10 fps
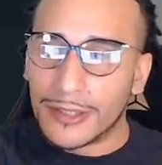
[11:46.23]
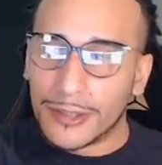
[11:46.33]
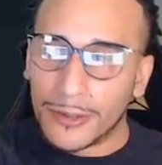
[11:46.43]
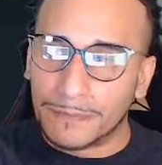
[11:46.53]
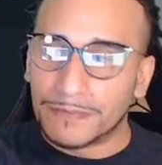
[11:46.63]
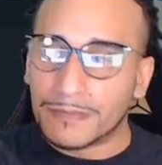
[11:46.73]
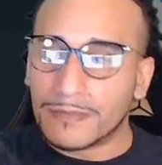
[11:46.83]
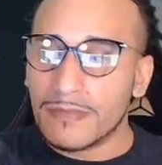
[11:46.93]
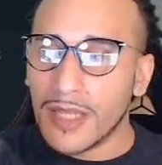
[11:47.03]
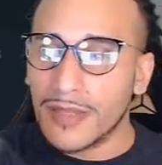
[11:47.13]
So
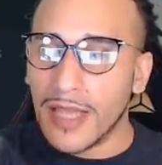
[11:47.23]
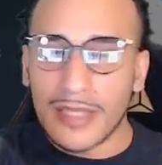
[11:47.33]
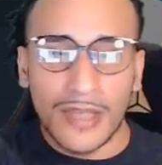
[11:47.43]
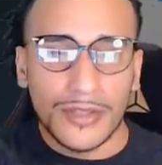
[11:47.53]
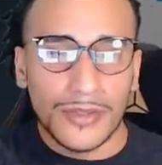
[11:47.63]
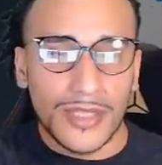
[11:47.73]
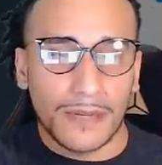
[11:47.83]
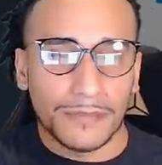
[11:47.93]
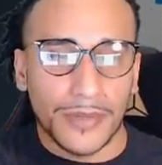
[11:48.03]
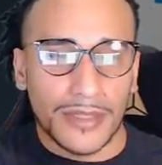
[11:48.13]
that's how you set
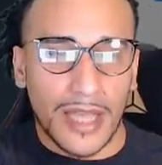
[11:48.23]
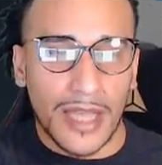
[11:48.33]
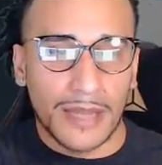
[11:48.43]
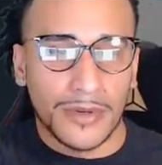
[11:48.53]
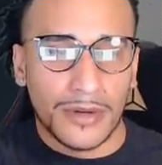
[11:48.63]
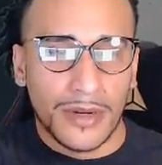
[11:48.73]
up your timer.